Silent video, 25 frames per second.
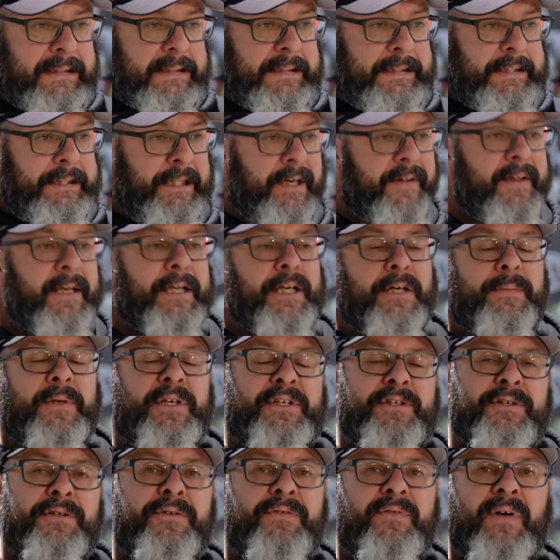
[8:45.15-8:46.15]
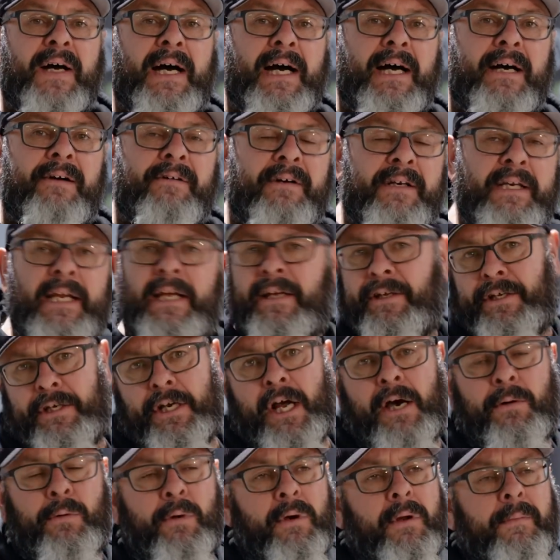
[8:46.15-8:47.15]
you go a little bit too far and you
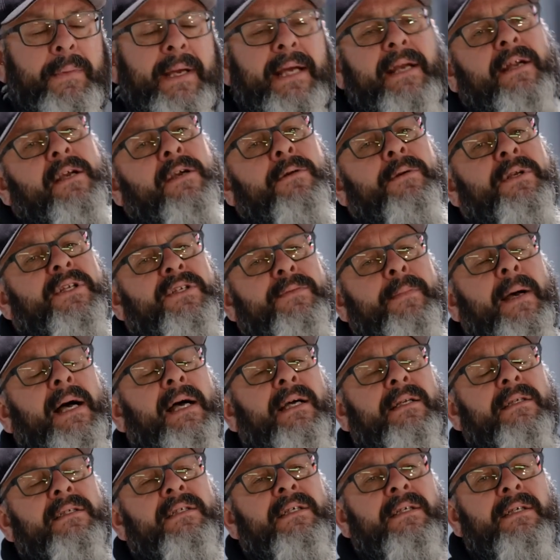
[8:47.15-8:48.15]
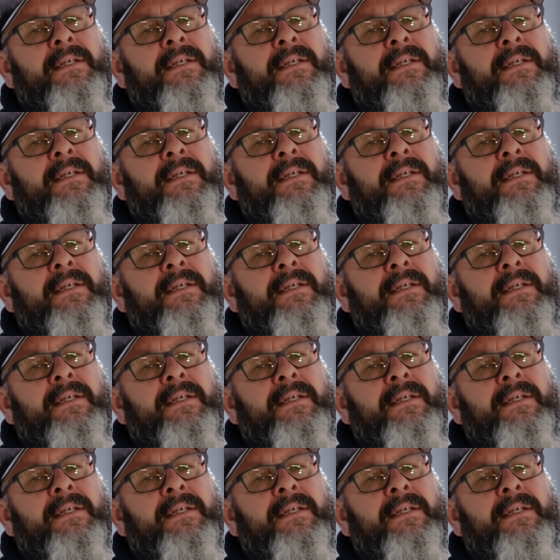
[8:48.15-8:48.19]
know all about it, quick smart.